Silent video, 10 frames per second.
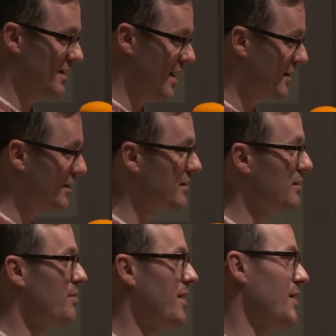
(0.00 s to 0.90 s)

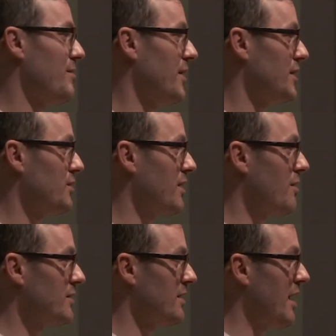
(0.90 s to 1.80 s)
article by
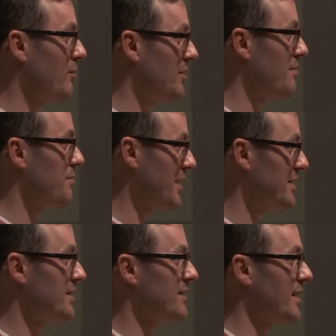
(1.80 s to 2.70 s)
Stockhausen, How Time
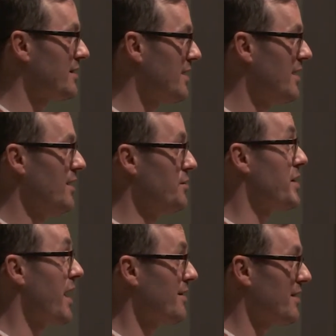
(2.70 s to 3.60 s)
Passes, that you
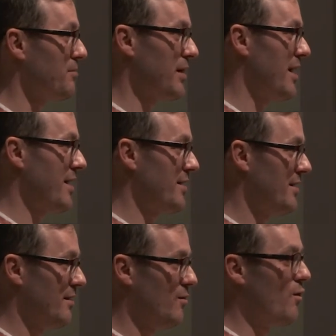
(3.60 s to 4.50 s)
can't apply
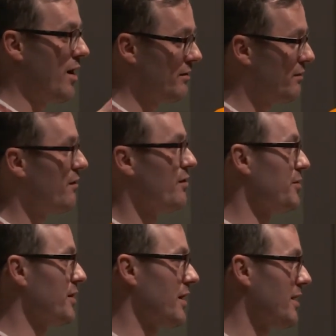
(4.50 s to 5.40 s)
one
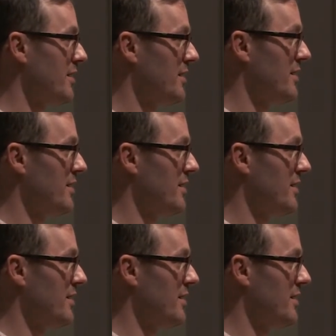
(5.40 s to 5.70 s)
formula